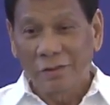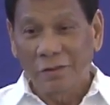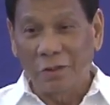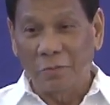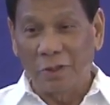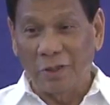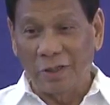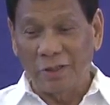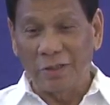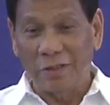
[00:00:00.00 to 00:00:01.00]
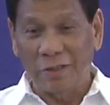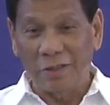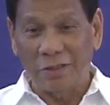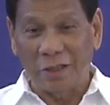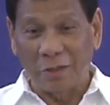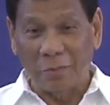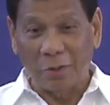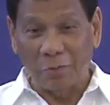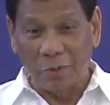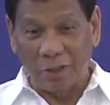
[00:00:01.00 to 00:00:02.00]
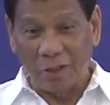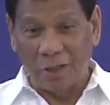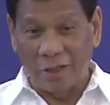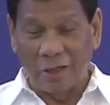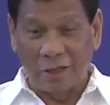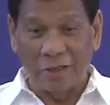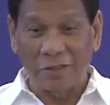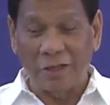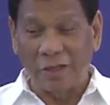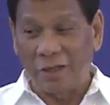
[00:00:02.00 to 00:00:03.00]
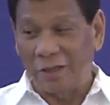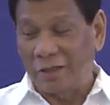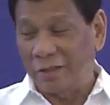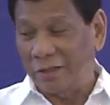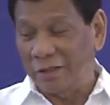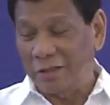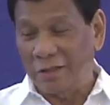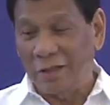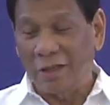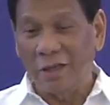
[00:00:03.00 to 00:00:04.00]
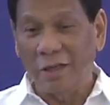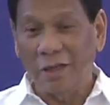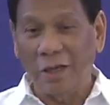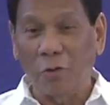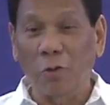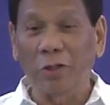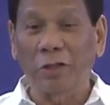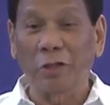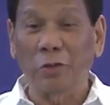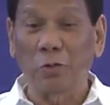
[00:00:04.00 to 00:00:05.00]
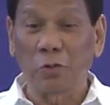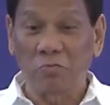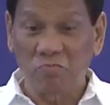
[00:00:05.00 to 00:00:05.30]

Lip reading: Human Rights said about me needing a psychiatrist, I wanted to